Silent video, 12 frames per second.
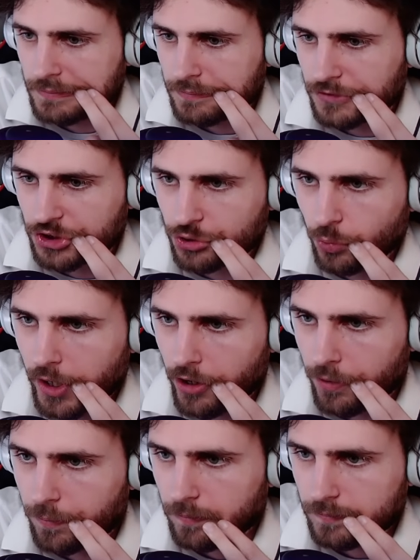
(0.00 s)
This is
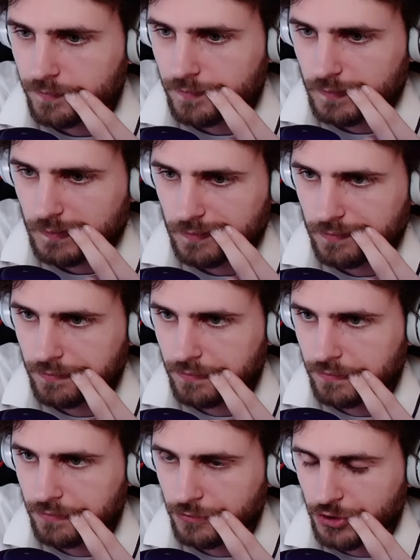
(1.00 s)
weird.
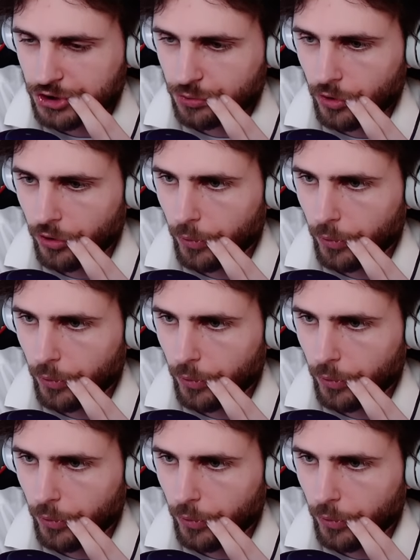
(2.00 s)
This is really